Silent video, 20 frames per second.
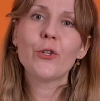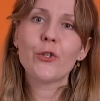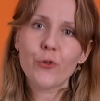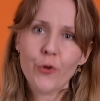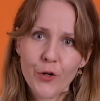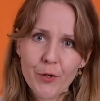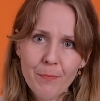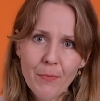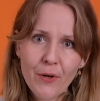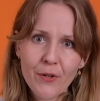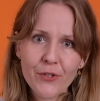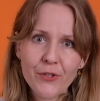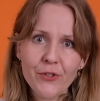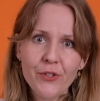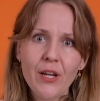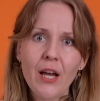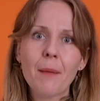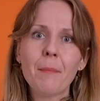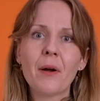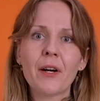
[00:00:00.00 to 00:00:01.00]

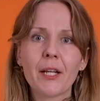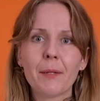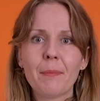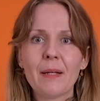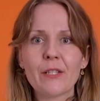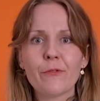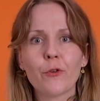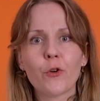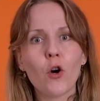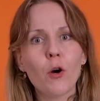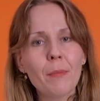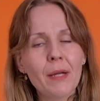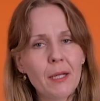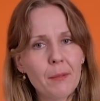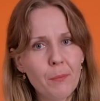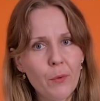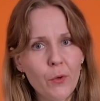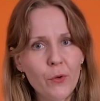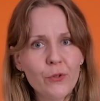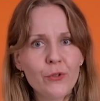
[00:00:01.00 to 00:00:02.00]
Shortboxed, a marketplace for
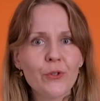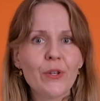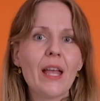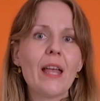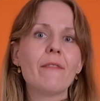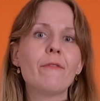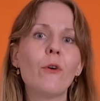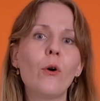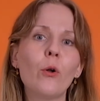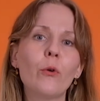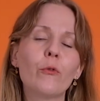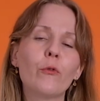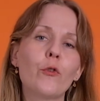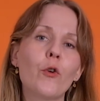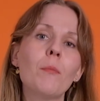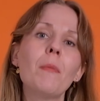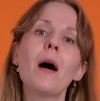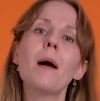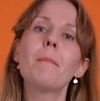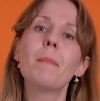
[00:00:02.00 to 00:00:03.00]
comic books, evolved
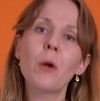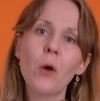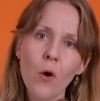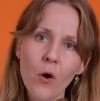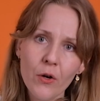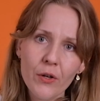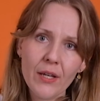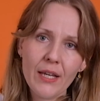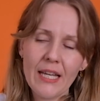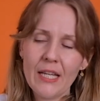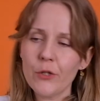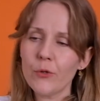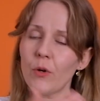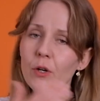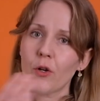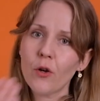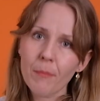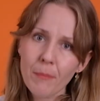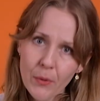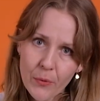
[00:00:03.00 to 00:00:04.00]
from a blog into
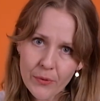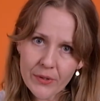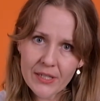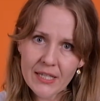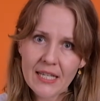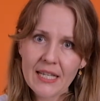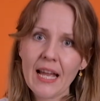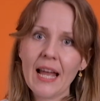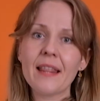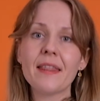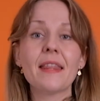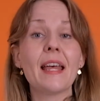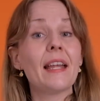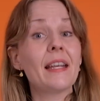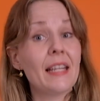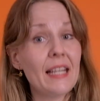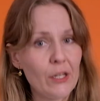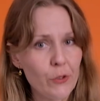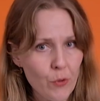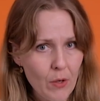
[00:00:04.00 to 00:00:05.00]
a community and
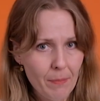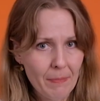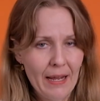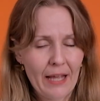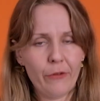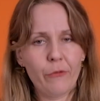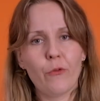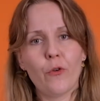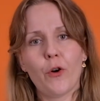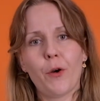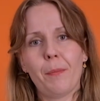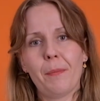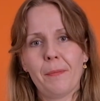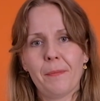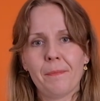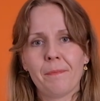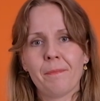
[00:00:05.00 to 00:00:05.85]
then into a platform.